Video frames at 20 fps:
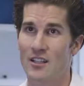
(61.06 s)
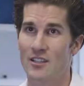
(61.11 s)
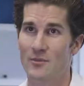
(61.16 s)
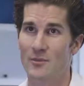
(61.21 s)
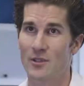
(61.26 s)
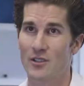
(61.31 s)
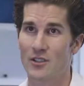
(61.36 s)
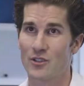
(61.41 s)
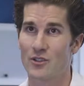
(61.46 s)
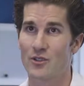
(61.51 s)
to
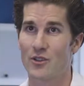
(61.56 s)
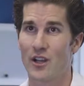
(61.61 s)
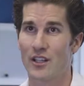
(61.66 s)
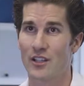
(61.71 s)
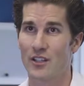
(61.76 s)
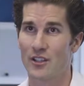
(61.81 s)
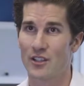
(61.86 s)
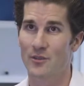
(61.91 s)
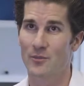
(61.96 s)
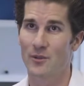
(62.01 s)
build a
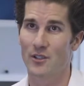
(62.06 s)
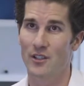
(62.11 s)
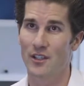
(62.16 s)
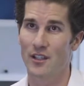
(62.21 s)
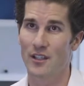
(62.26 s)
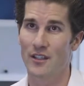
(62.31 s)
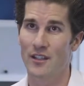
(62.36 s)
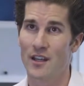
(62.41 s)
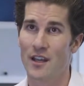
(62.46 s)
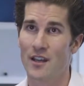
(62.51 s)
trading
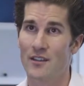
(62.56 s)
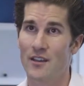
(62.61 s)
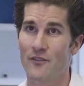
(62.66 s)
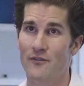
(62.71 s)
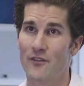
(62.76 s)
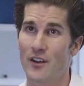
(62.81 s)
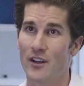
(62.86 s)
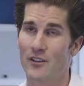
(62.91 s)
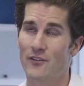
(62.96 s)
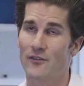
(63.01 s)
community that
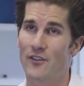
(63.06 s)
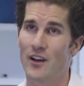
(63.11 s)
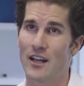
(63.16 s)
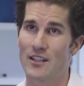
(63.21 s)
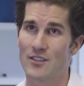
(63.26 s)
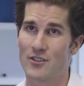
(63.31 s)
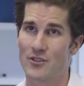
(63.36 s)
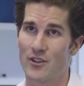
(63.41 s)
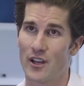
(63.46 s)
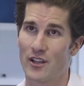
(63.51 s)

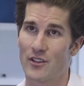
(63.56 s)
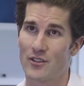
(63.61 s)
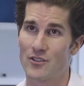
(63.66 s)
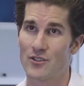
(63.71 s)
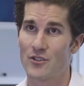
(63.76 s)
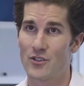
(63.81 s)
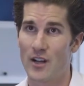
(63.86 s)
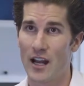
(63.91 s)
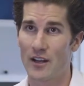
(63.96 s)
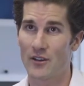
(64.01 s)
verifies traders'
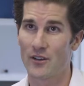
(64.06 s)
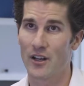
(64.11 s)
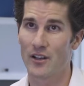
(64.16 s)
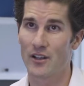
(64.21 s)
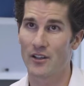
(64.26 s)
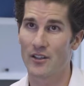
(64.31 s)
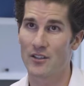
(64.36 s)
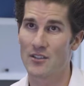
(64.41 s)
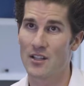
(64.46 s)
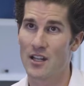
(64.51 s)
track
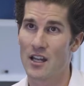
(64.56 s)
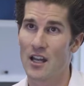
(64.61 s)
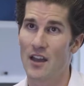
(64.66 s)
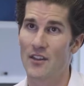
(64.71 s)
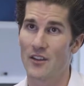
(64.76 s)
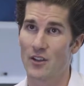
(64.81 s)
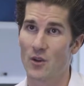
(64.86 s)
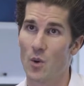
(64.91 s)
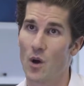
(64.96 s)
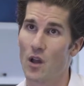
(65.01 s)
records and
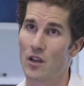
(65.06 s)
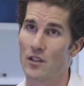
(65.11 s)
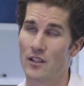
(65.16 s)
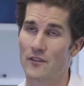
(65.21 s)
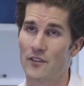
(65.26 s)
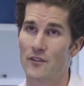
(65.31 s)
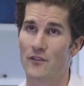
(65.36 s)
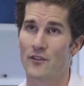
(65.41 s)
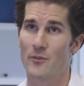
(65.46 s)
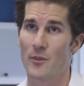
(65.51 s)
the quality
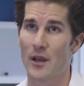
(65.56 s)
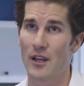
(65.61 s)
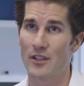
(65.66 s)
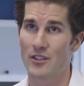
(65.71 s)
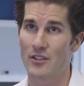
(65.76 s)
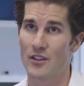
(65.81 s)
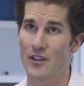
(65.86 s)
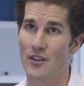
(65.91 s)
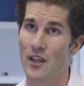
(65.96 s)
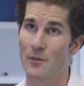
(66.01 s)
of
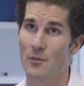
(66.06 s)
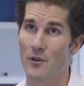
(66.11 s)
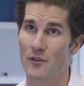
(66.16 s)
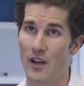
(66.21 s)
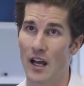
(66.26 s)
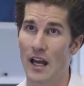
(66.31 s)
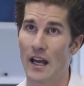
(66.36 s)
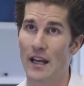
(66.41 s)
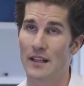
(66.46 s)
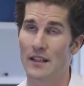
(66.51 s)
information they
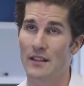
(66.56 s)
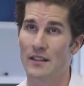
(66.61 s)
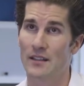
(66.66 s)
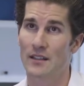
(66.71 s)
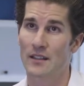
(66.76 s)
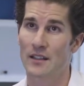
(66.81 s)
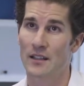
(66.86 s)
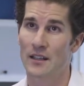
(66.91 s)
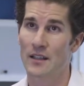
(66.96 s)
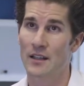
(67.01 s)
provide.
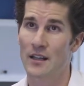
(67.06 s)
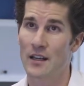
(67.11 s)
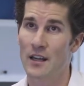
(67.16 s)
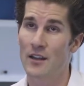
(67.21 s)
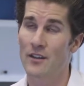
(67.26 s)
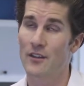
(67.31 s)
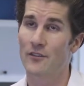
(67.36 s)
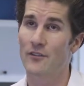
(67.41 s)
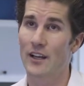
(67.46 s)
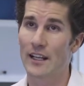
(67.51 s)

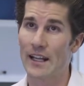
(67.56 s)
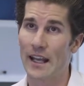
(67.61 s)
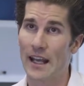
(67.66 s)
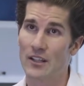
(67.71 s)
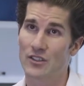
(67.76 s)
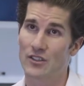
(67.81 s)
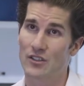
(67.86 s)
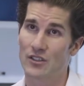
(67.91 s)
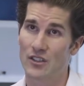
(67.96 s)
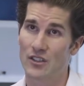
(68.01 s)
The financial